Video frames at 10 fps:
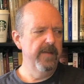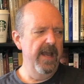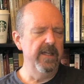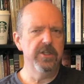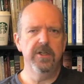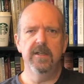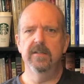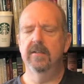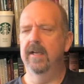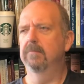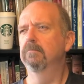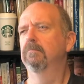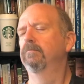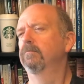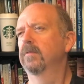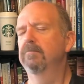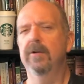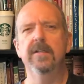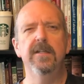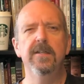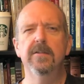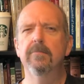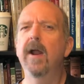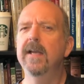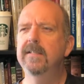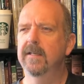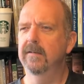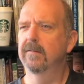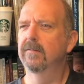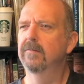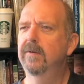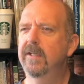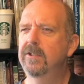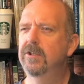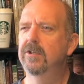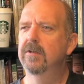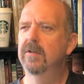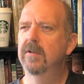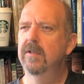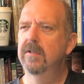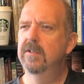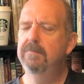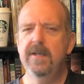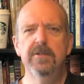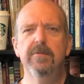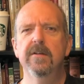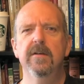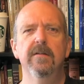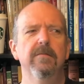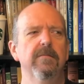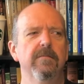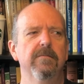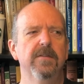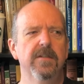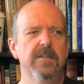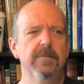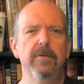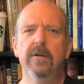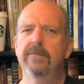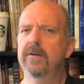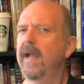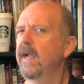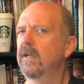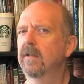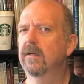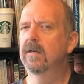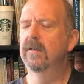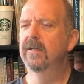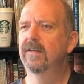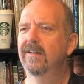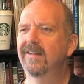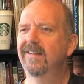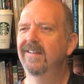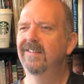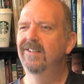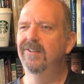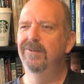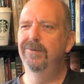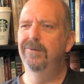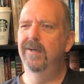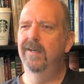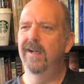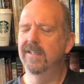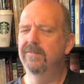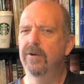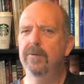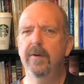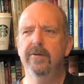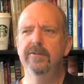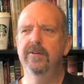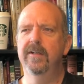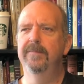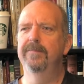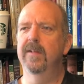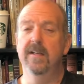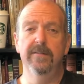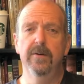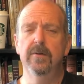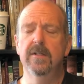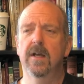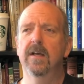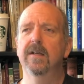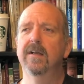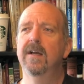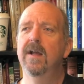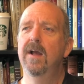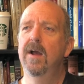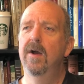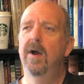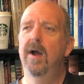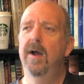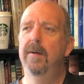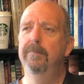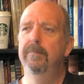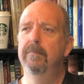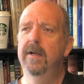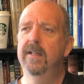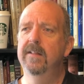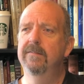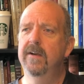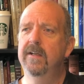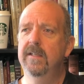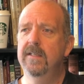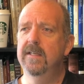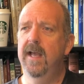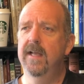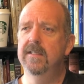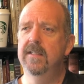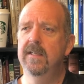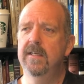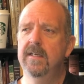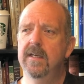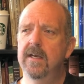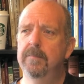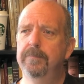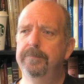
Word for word: elegies like Springsteen's The Rising, which speaks with a similar vernacular to uh, as folk poetry and as folk song, um, but at the very least has the um,